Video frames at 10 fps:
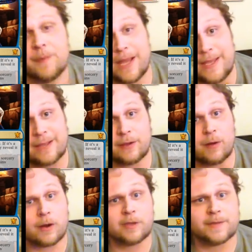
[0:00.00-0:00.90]
I mean, I get
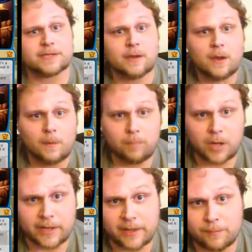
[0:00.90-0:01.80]
their arguments,
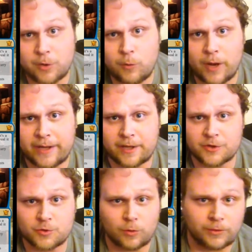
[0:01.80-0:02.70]
but in a blue-white
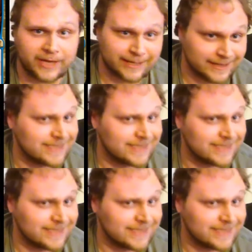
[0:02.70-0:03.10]
control deck,